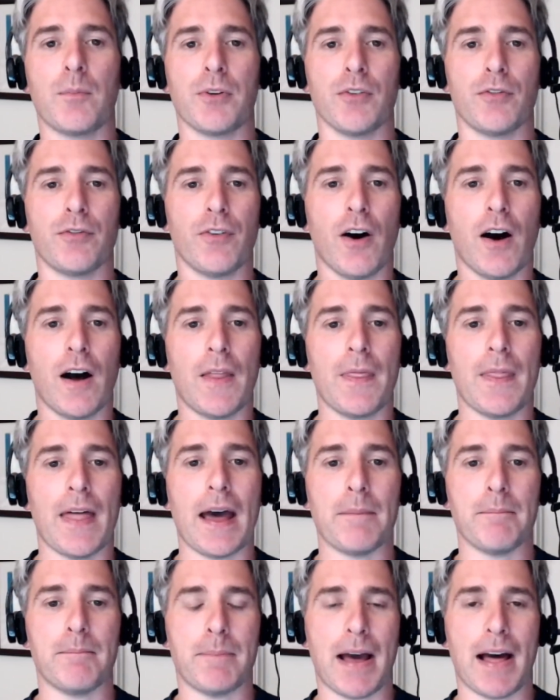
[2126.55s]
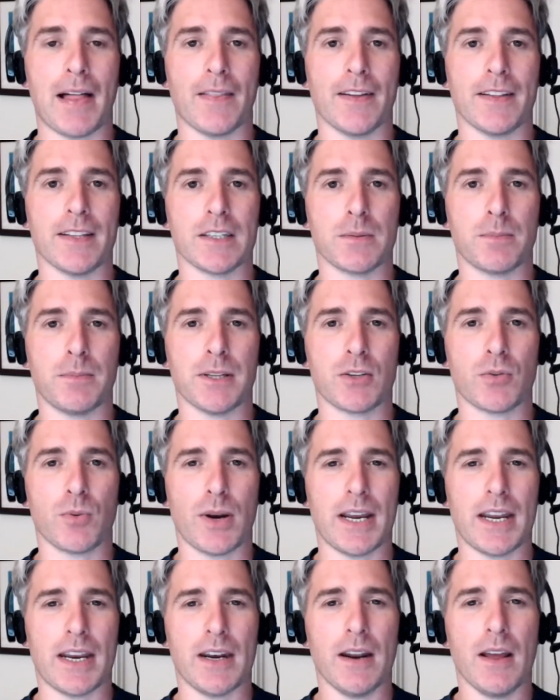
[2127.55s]
you find that balance
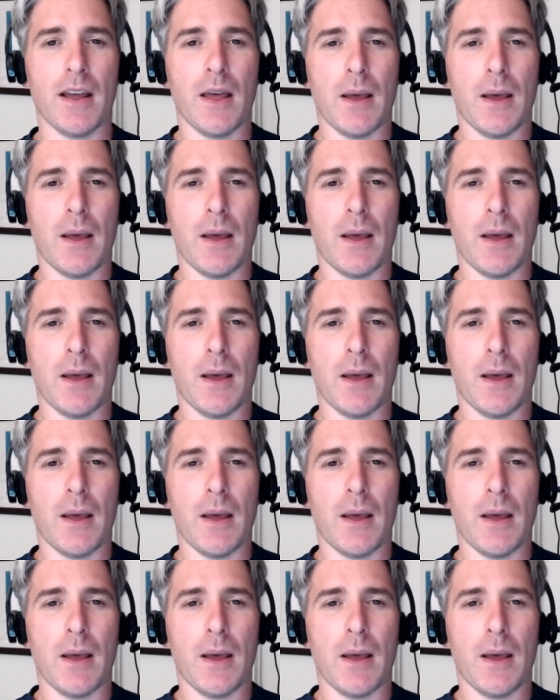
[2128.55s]
between